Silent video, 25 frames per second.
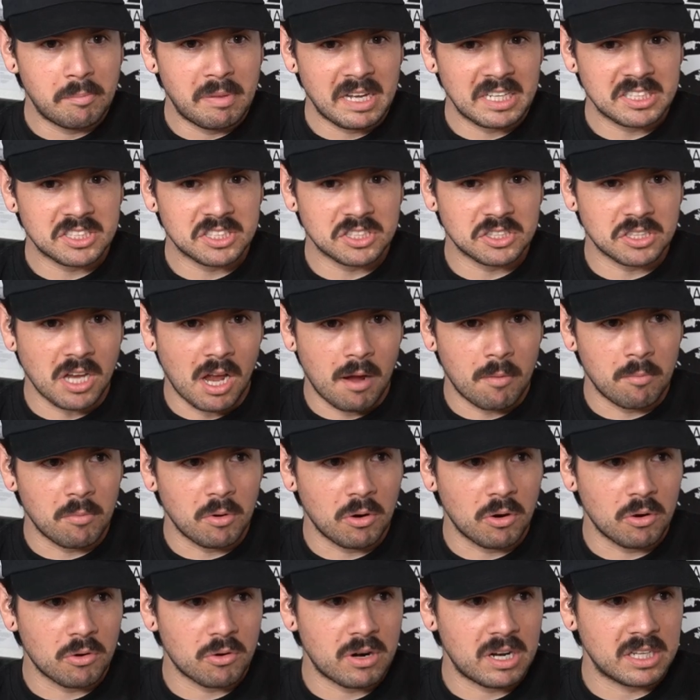best
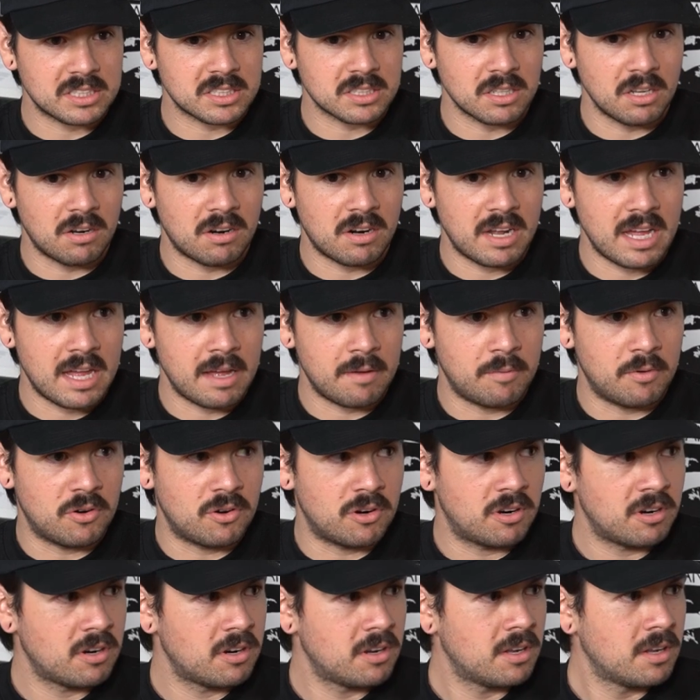Sambo wrestler
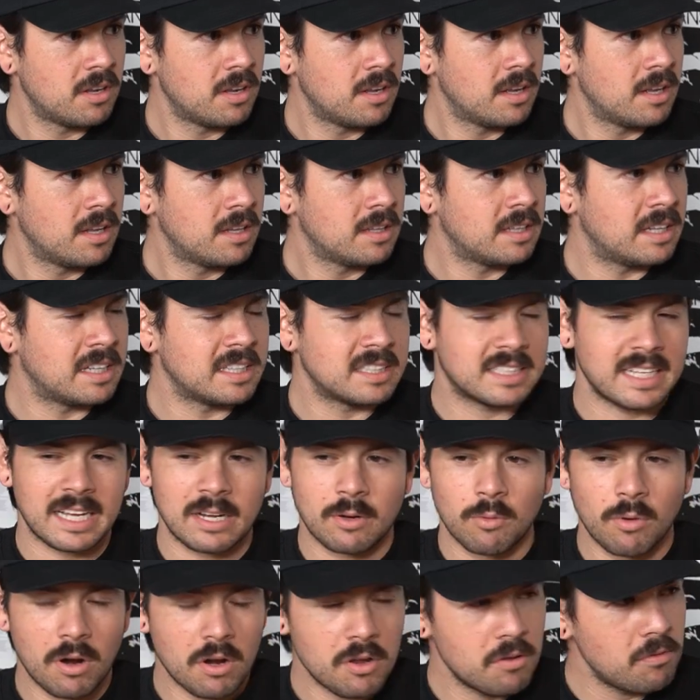ever. Then he's like,
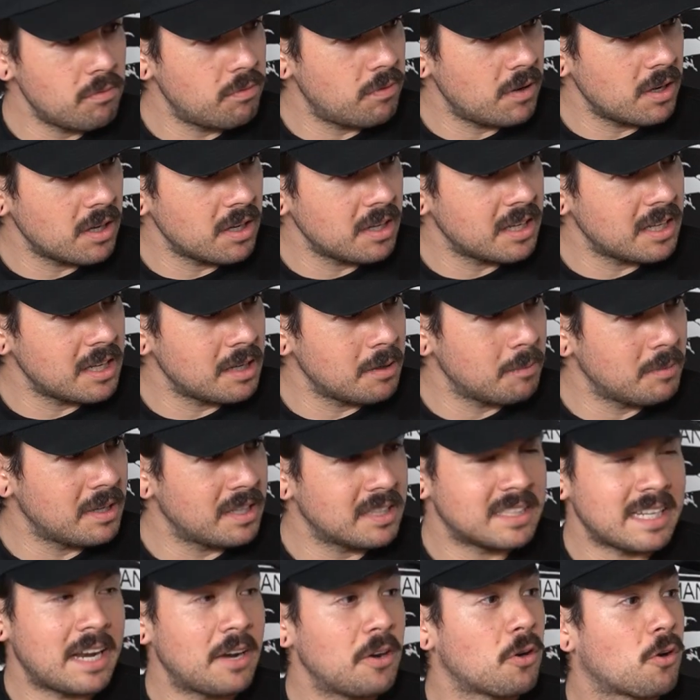well, are you fucking kidding me?
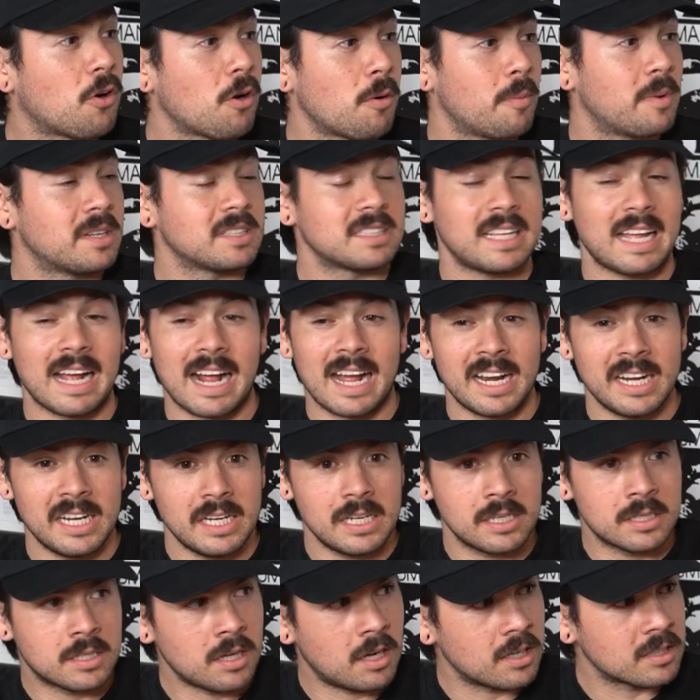Daniel Cormier is like, I
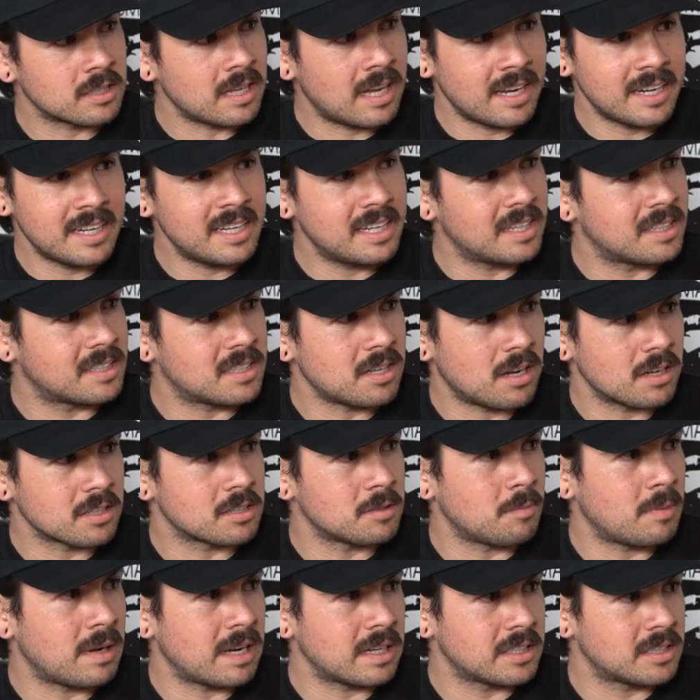need to talk
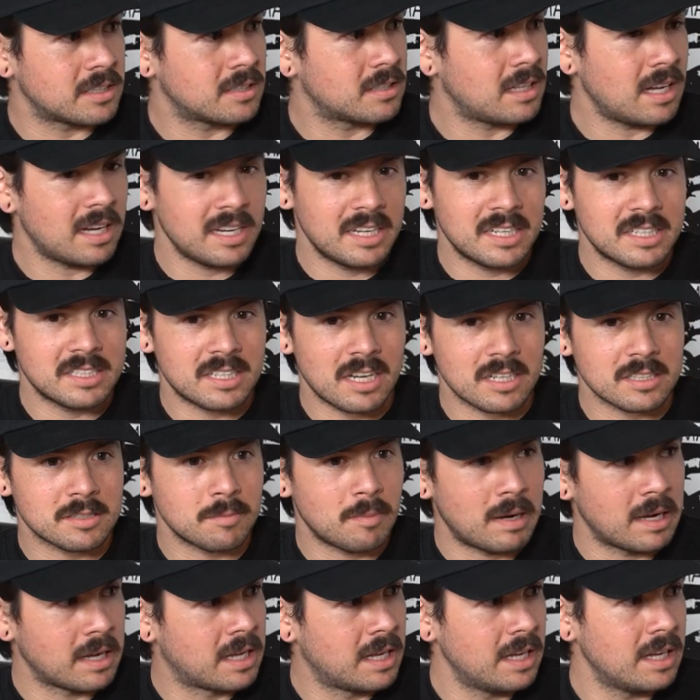to
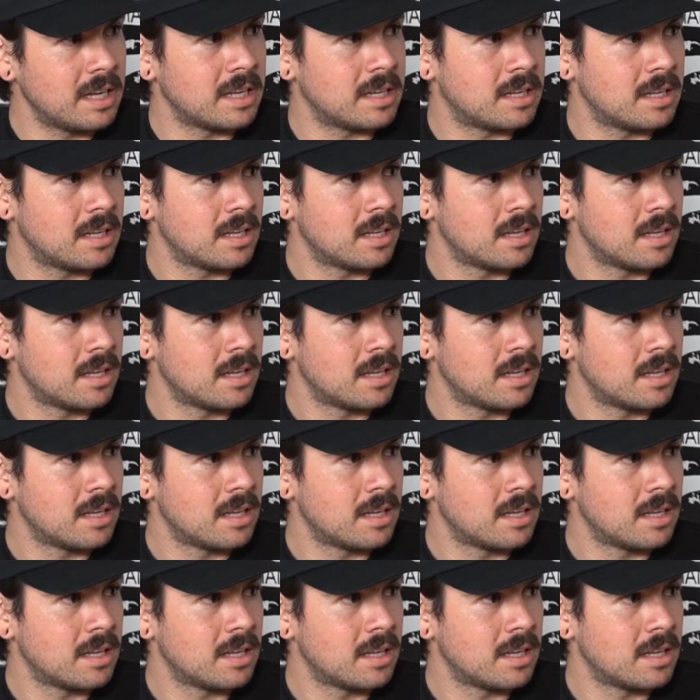my kid.